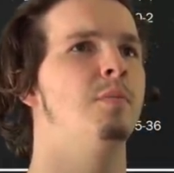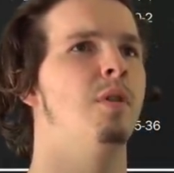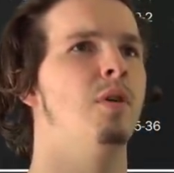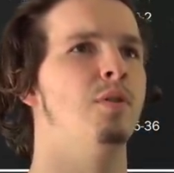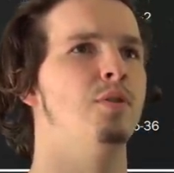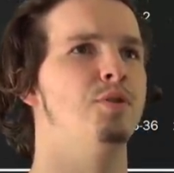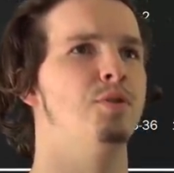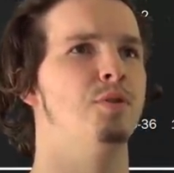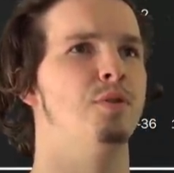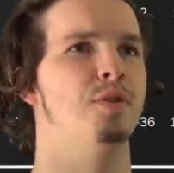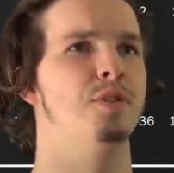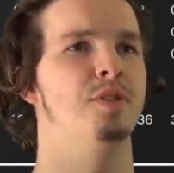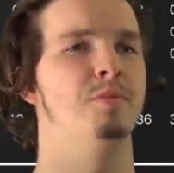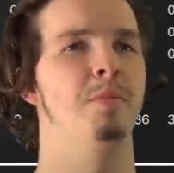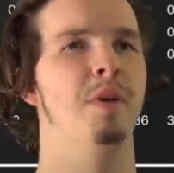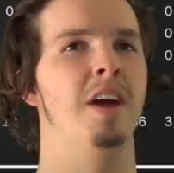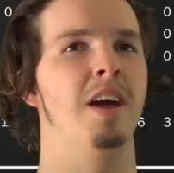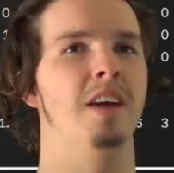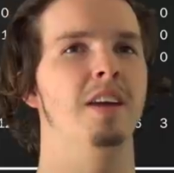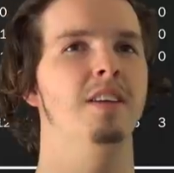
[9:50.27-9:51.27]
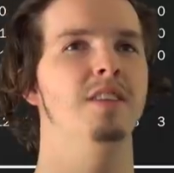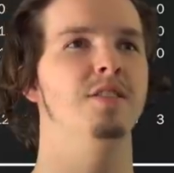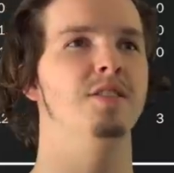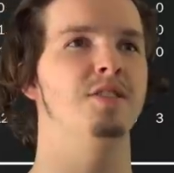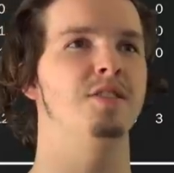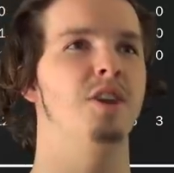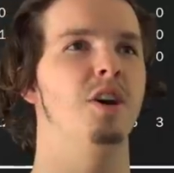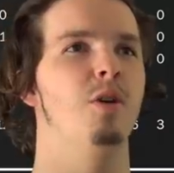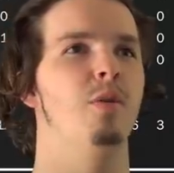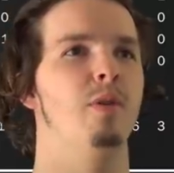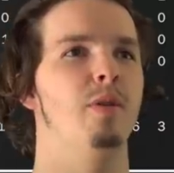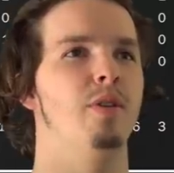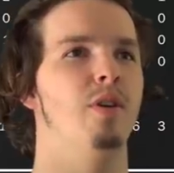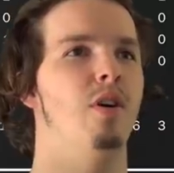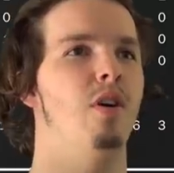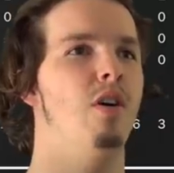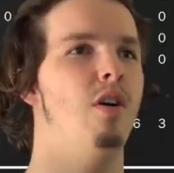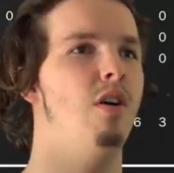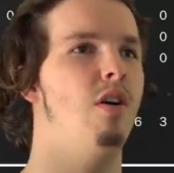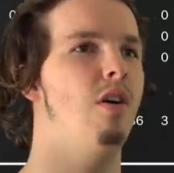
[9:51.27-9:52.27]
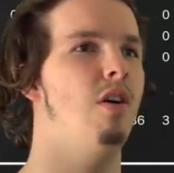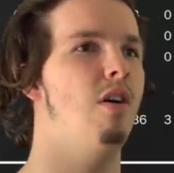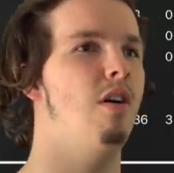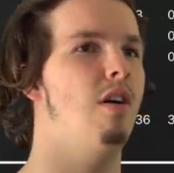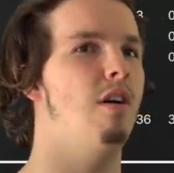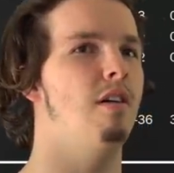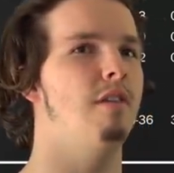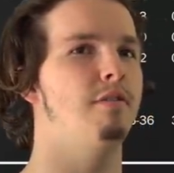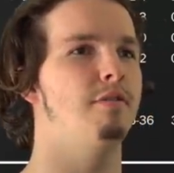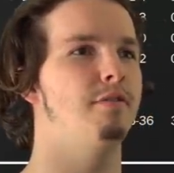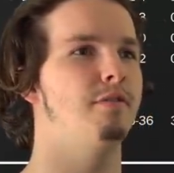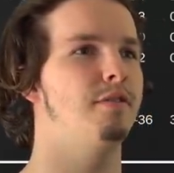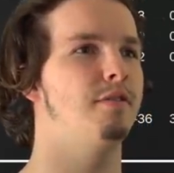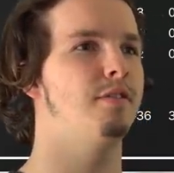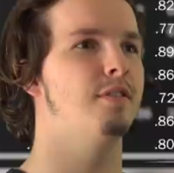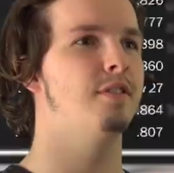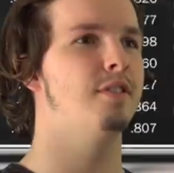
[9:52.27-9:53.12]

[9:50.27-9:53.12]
Paul George. Man, he is going off.